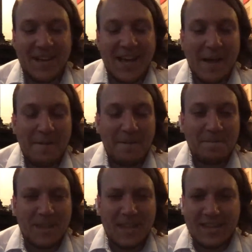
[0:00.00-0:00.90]
And
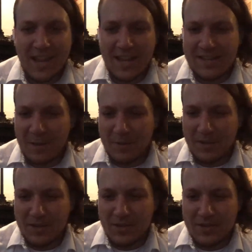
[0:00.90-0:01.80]
double
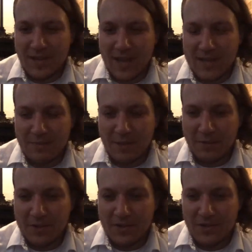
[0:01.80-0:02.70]
digits hasn't been
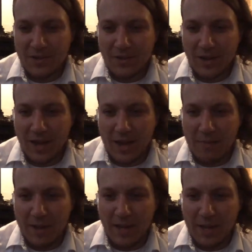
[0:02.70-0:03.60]
registered on
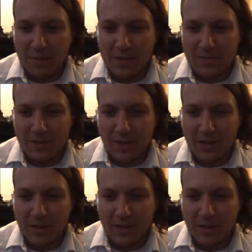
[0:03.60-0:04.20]
my game balls for that